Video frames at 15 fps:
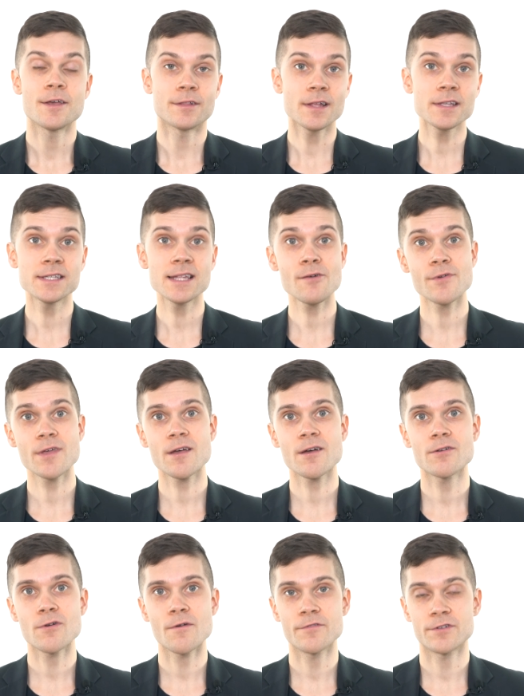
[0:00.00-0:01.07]
Let's now kick
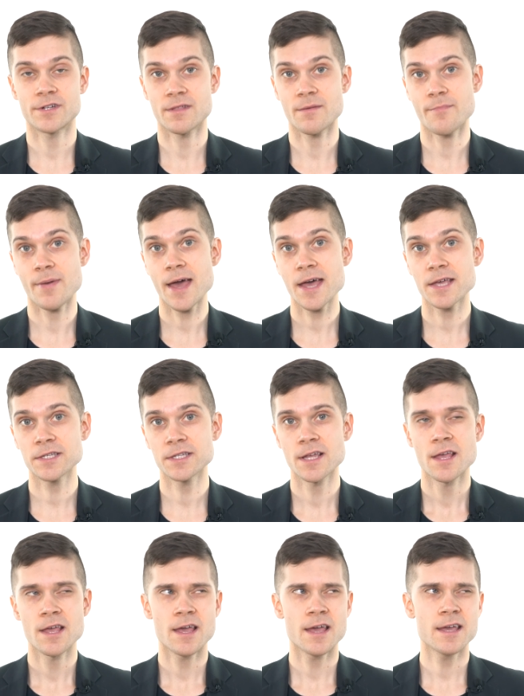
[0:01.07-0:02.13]
on over to the past
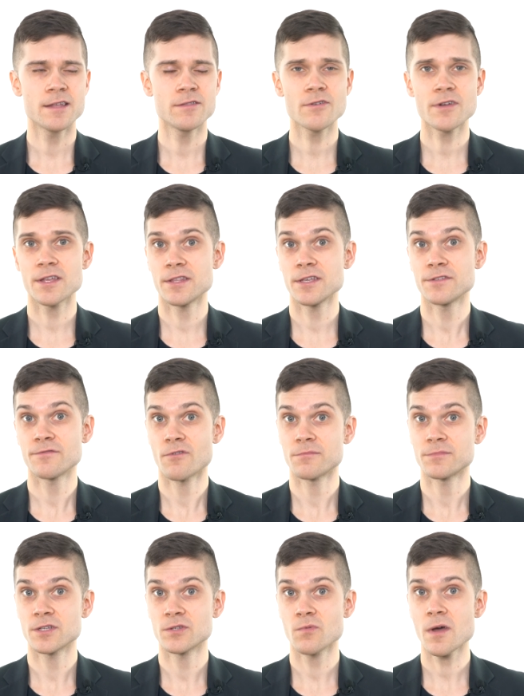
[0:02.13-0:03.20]
and look at these
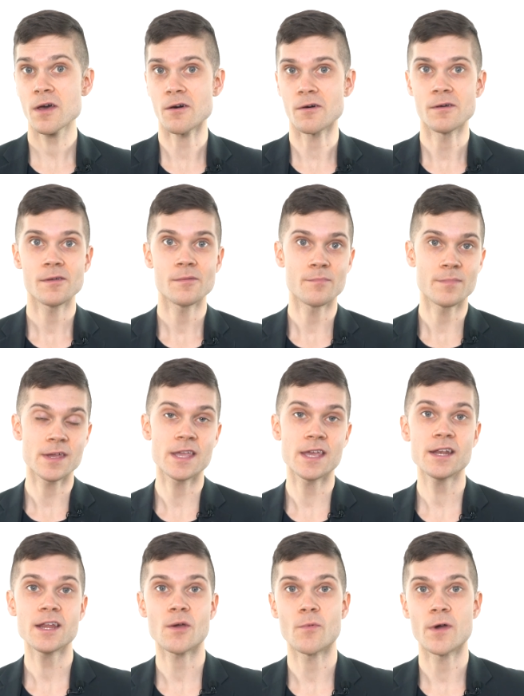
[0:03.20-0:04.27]
forms as well, beginning